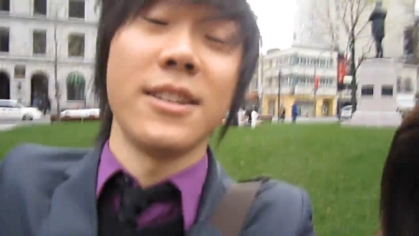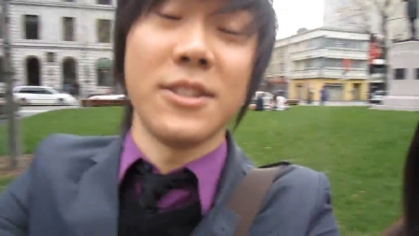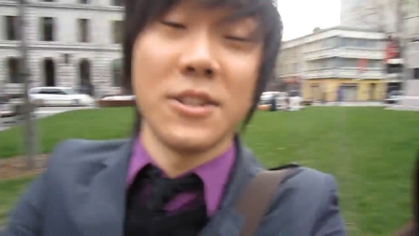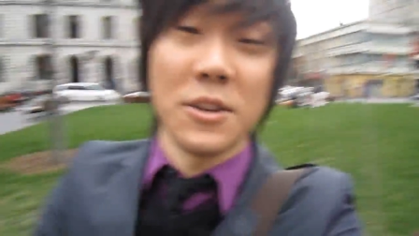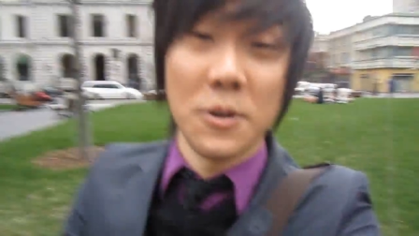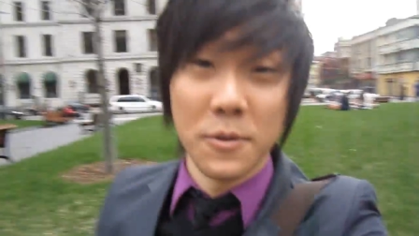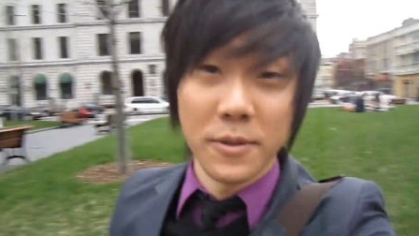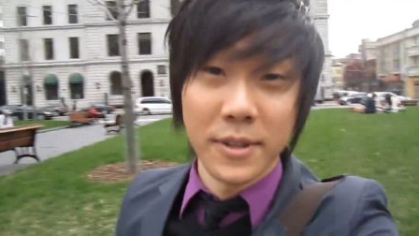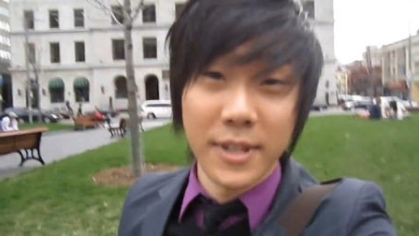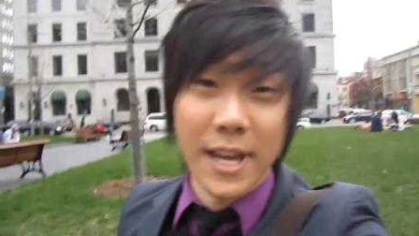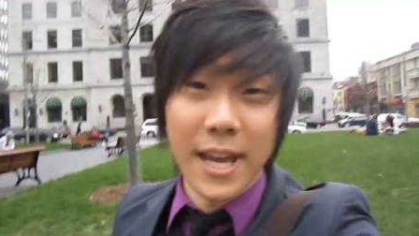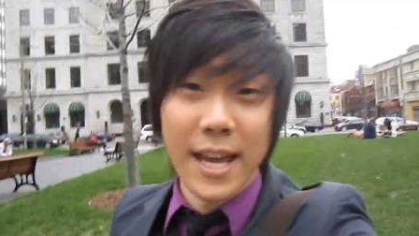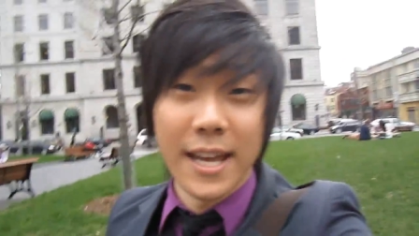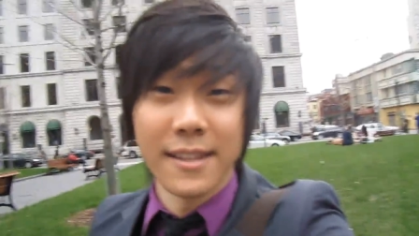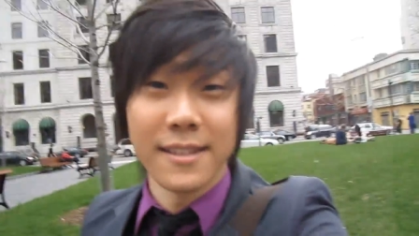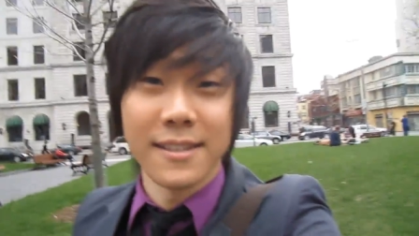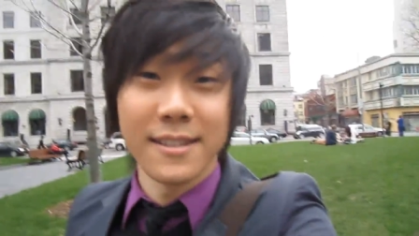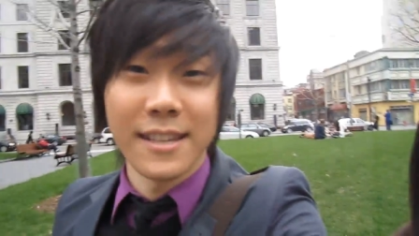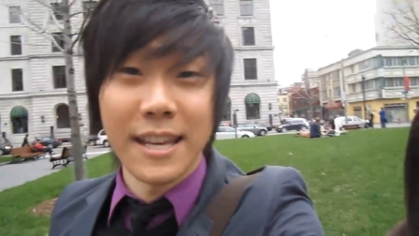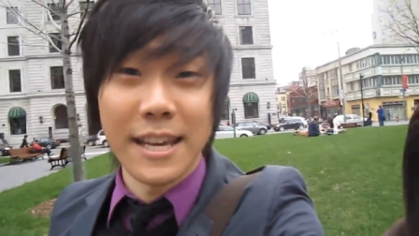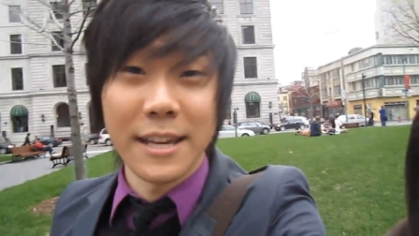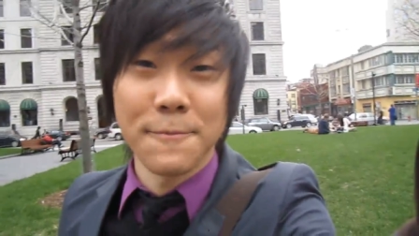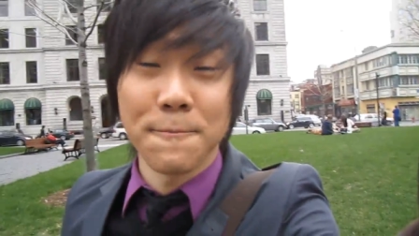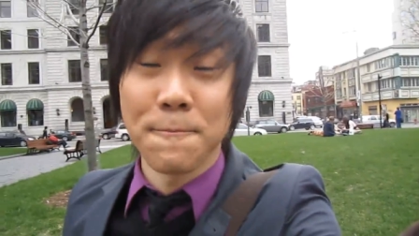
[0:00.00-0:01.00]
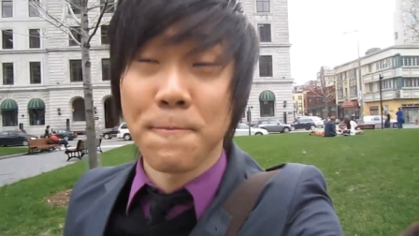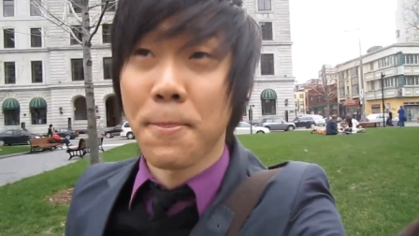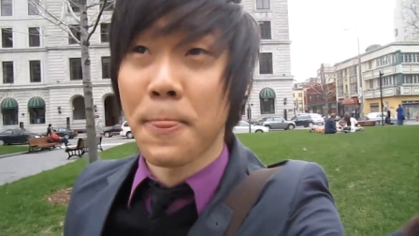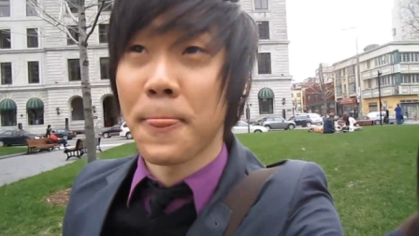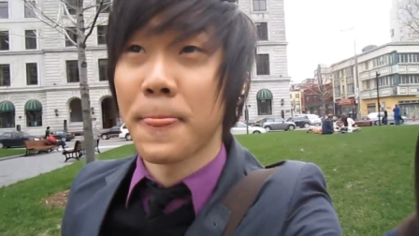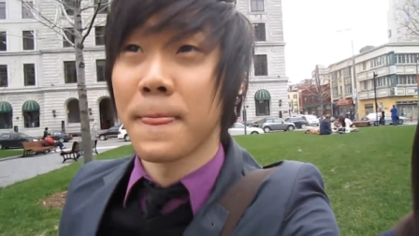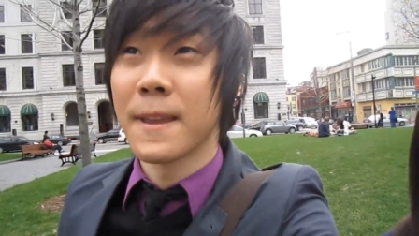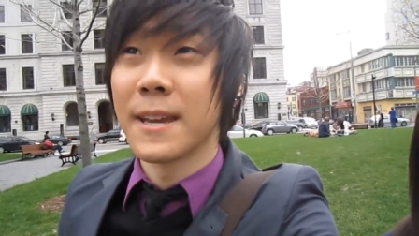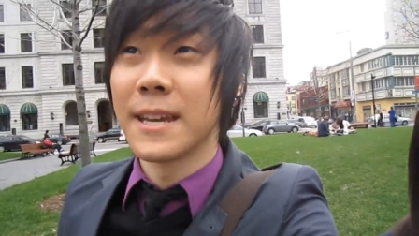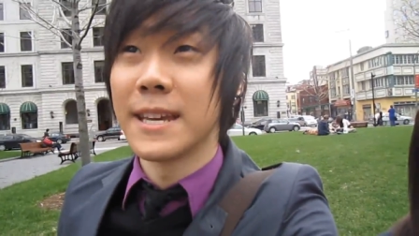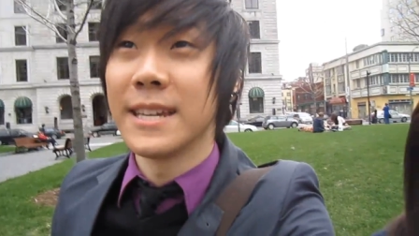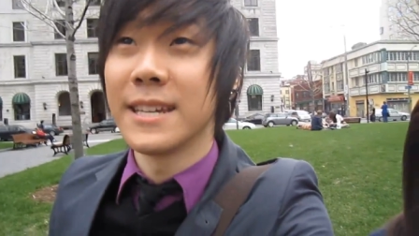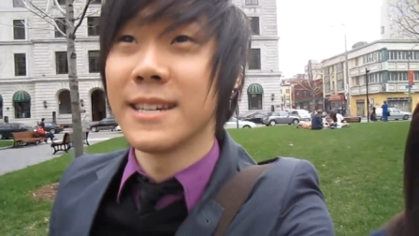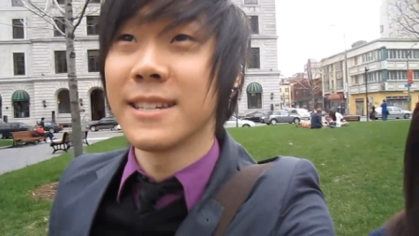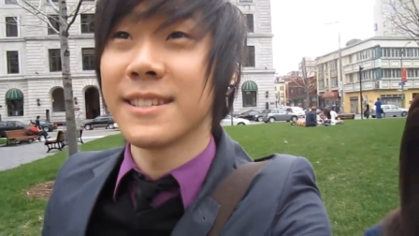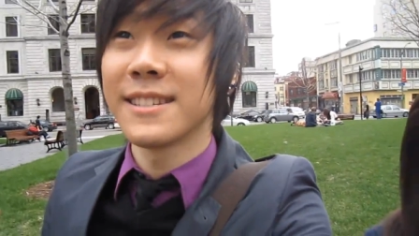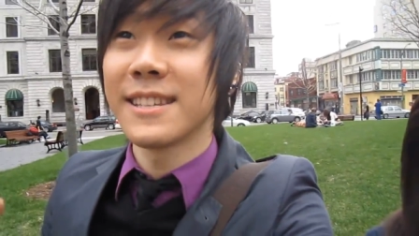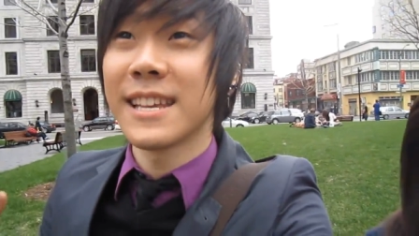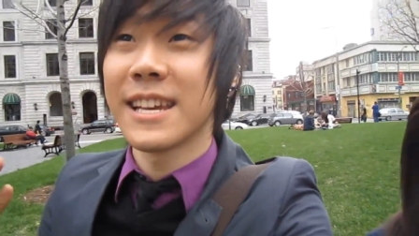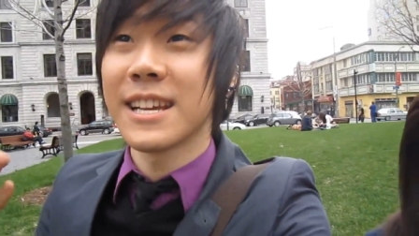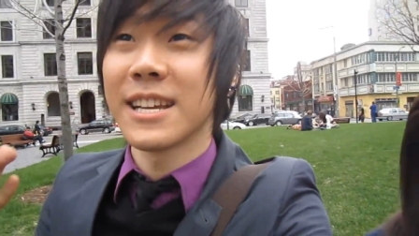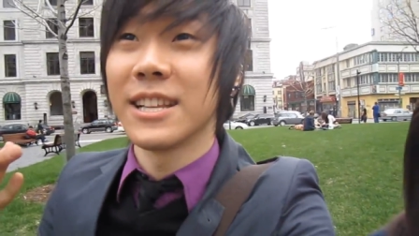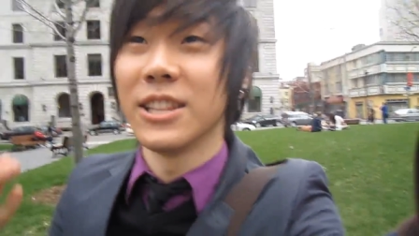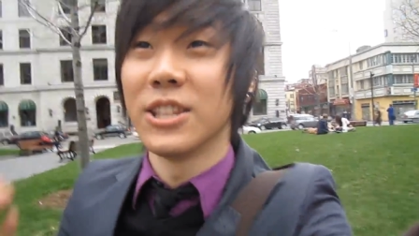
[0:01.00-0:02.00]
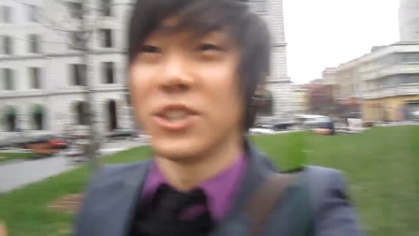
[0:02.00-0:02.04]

is so intense. Like, wow. he is like